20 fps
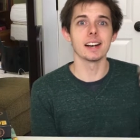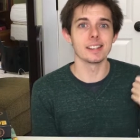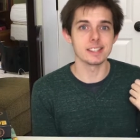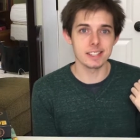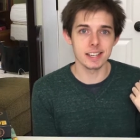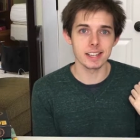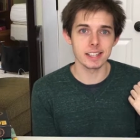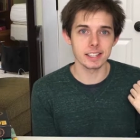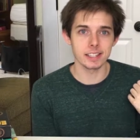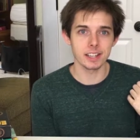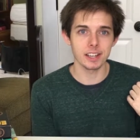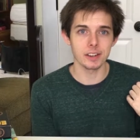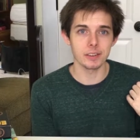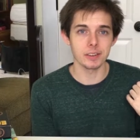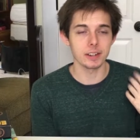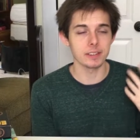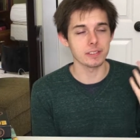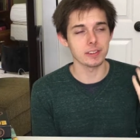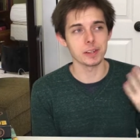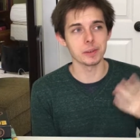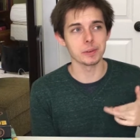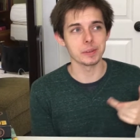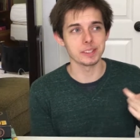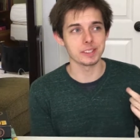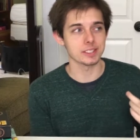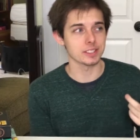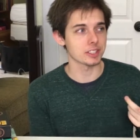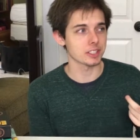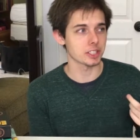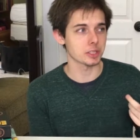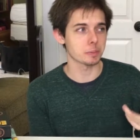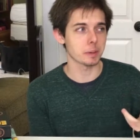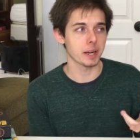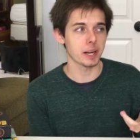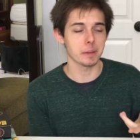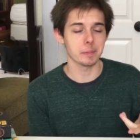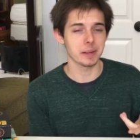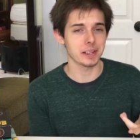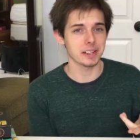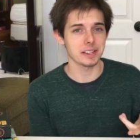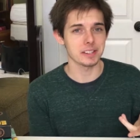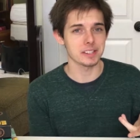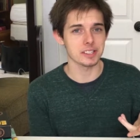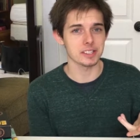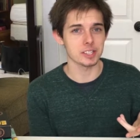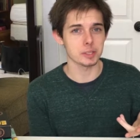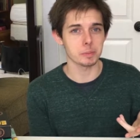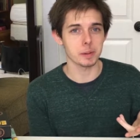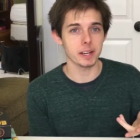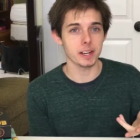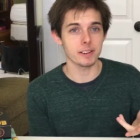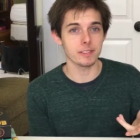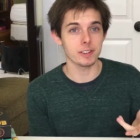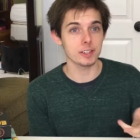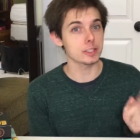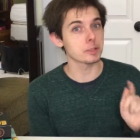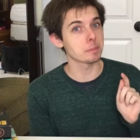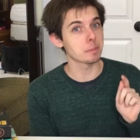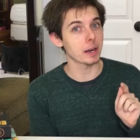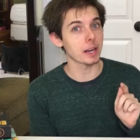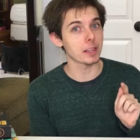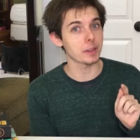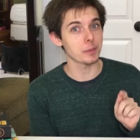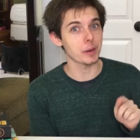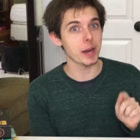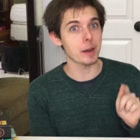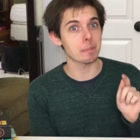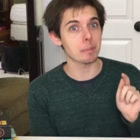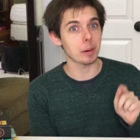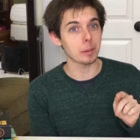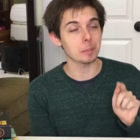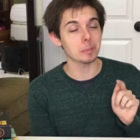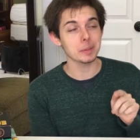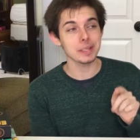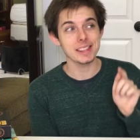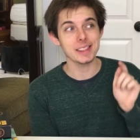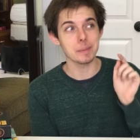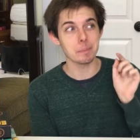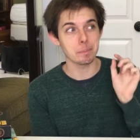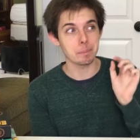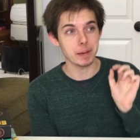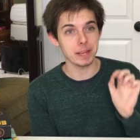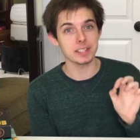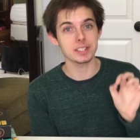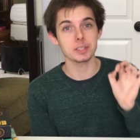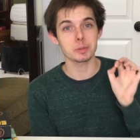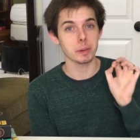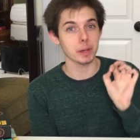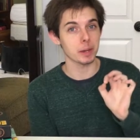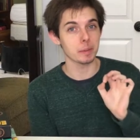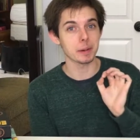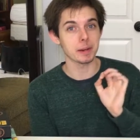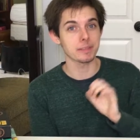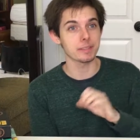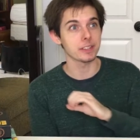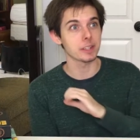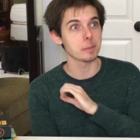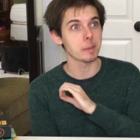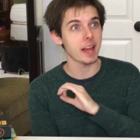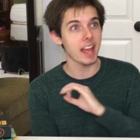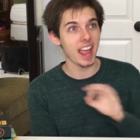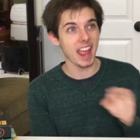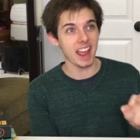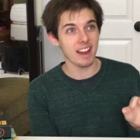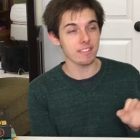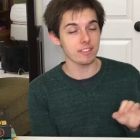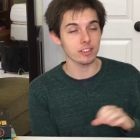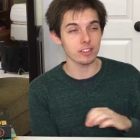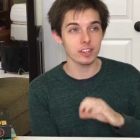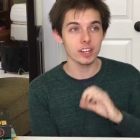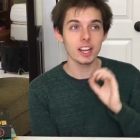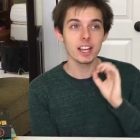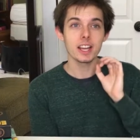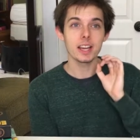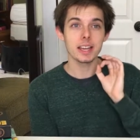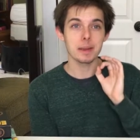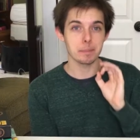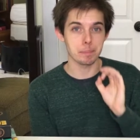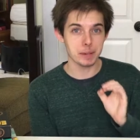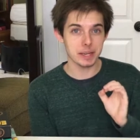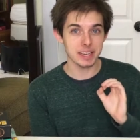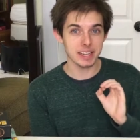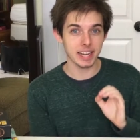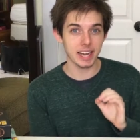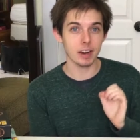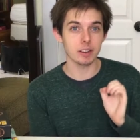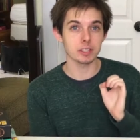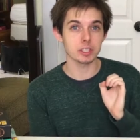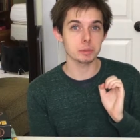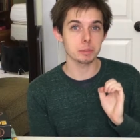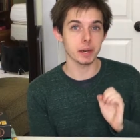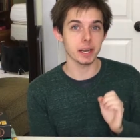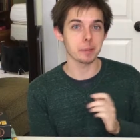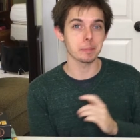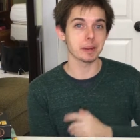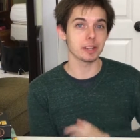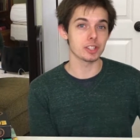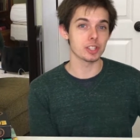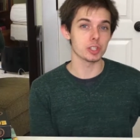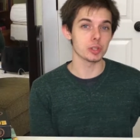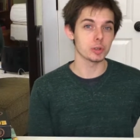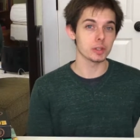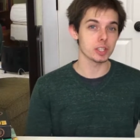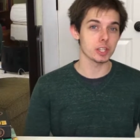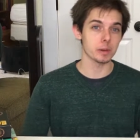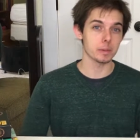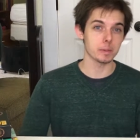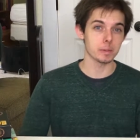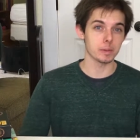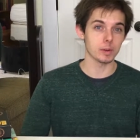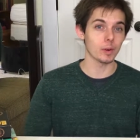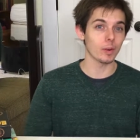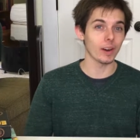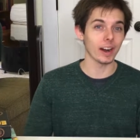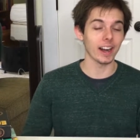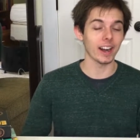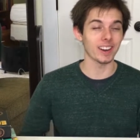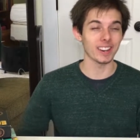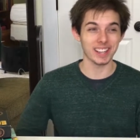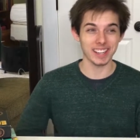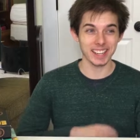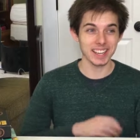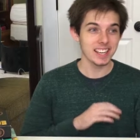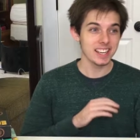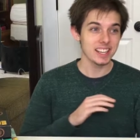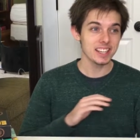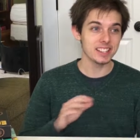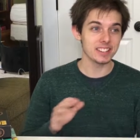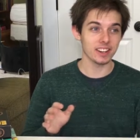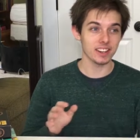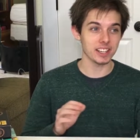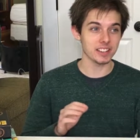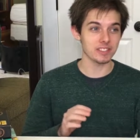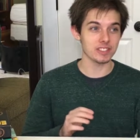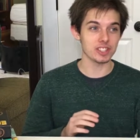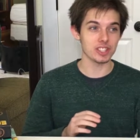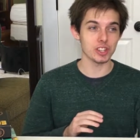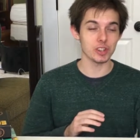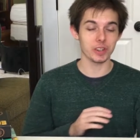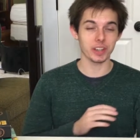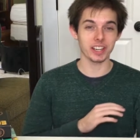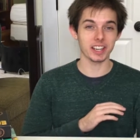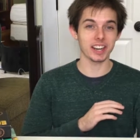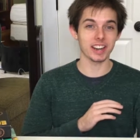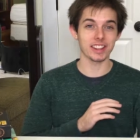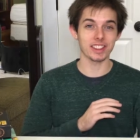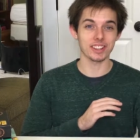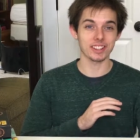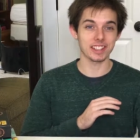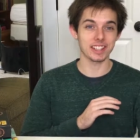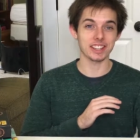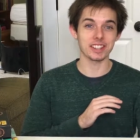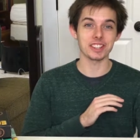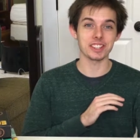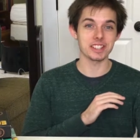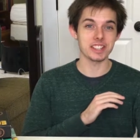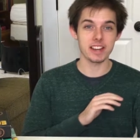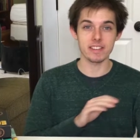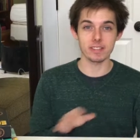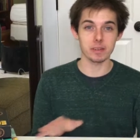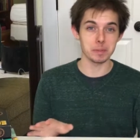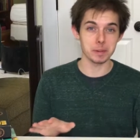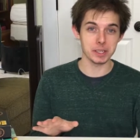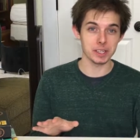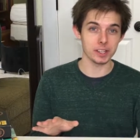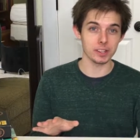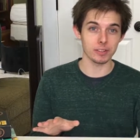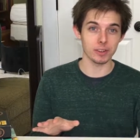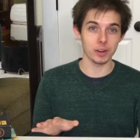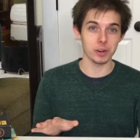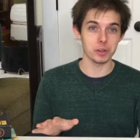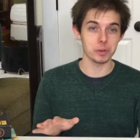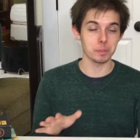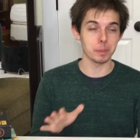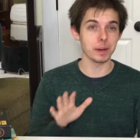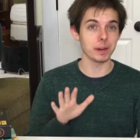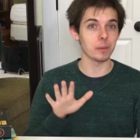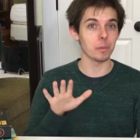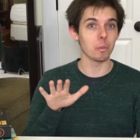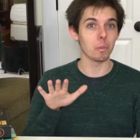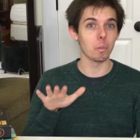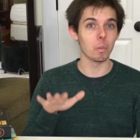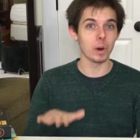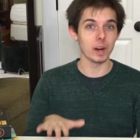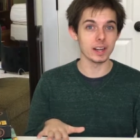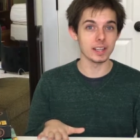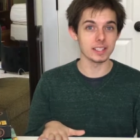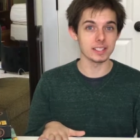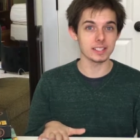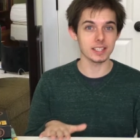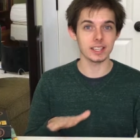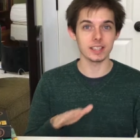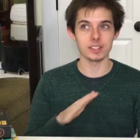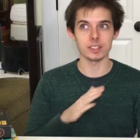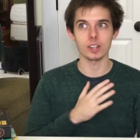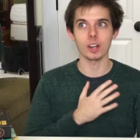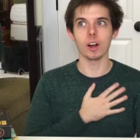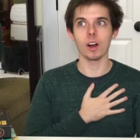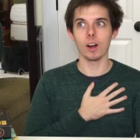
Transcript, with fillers: a day ago whenever I went and saw Spider-Man Into the Spider-Verse. By the way, probably the best Spider-Man film ever, beating out Spider-Man two with Tobey Maguire. Like, not even joking, I thought that could never be dethroned, but it was, and it's,